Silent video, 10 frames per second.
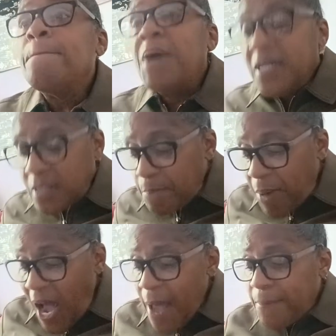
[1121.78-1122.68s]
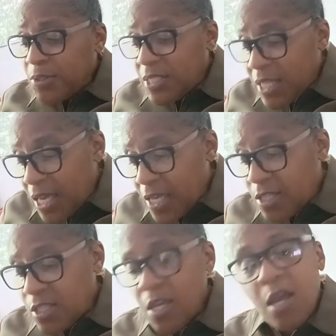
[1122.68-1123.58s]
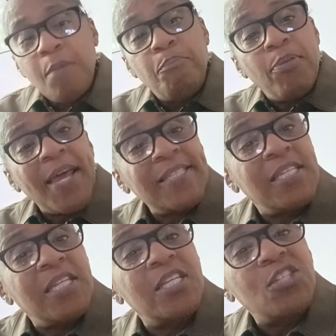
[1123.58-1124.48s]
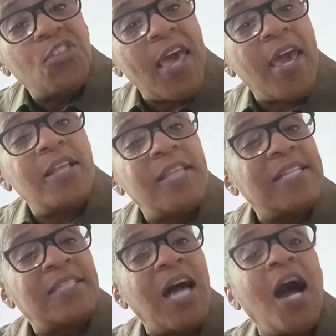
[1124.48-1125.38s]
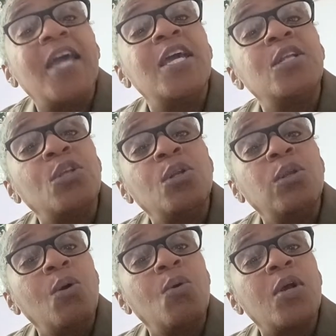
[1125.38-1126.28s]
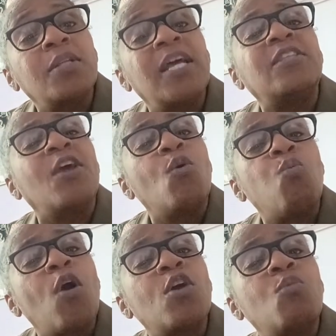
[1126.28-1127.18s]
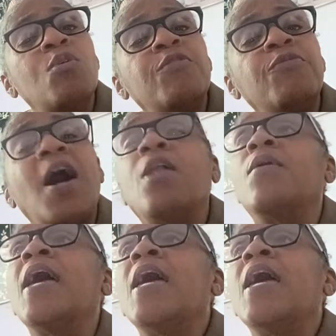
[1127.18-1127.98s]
But the Bible says, Blessed is they that die in the Lord, that their work will follow.